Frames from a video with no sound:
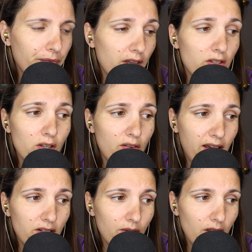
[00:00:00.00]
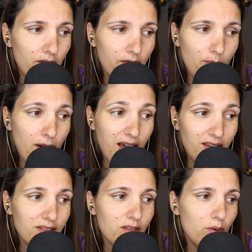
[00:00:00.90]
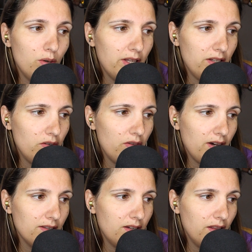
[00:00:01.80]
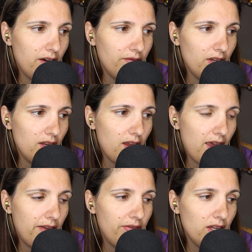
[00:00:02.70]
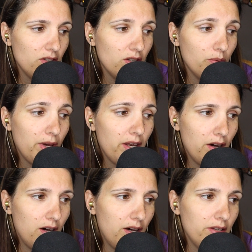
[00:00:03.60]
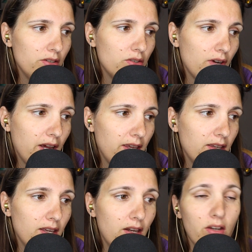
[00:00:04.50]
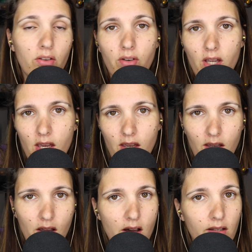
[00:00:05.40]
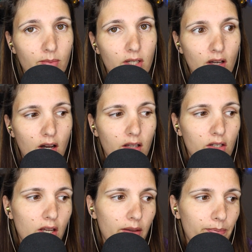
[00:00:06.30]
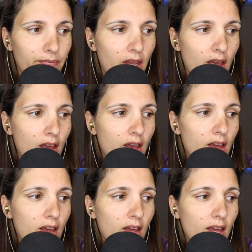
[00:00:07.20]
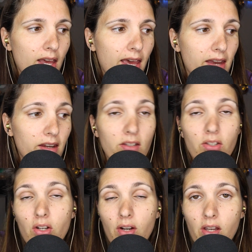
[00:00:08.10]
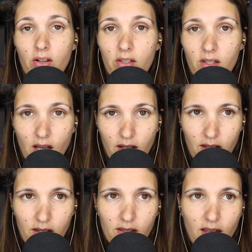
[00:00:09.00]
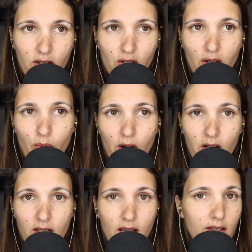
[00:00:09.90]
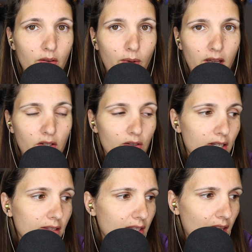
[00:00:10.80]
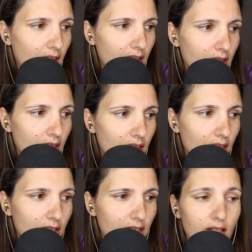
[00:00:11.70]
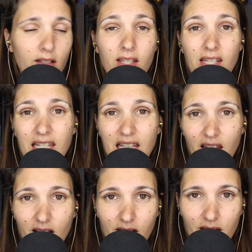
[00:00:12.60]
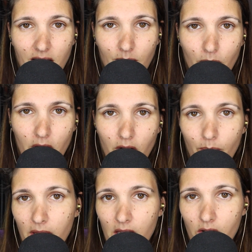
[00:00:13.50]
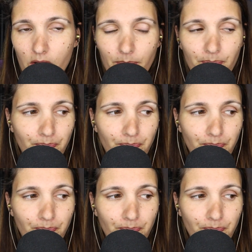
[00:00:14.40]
She graduated from high school in 2011, and then she went on to try and get a degree in cosmetology. And it is during her studies that she worked as a waitress in the Tilted Kilt in Myrtle Beach.